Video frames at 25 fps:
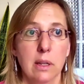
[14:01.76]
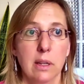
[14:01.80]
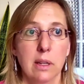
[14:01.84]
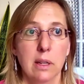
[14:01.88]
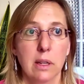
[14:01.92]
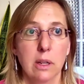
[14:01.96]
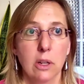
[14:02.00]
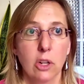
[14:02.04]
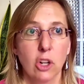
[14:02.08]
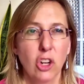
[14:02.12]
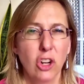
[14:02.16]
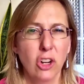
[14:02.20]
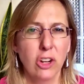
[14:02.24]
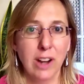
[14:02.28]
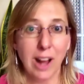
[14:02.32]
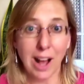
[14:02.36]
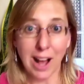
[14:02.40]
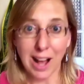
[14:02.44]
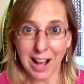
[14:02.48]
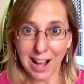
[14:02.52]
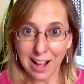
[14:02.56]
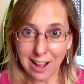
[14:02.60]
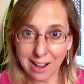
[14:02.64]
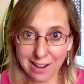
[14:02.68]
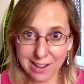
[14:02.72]
Could
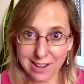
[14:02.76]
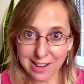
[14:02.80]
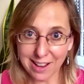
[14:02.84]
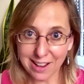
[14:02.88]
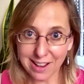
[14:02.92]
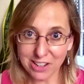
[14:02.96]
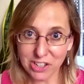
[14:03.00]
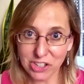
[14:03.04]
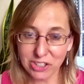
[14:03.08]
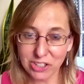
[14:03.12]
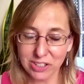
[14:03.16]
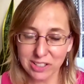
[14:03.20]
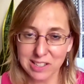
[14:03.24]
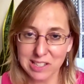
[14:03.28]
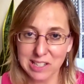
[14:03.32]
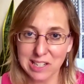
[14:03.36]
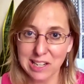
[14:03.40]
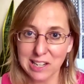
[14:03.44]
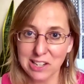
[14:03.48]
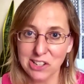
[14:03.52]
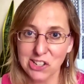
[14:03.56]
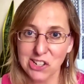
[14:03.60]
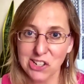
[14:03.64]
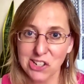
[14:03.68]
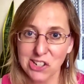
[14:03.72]
I actually
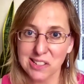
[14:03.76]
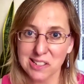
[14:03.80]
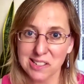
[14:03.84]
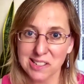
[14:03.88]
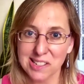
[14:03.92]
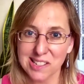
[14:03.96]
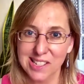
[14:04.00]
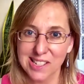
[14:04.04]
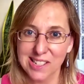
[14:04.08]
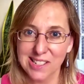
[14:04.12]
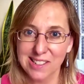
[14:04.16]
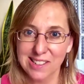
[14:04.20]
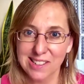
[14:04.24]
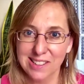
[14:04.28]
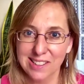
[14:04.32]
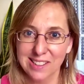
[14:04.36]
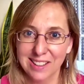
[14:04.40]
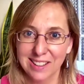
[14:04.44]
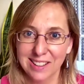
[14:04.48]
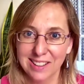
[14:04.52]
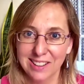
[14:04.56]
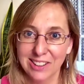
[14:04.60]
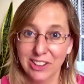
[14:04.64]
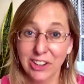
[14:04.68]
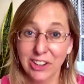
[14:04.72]
teach this? Could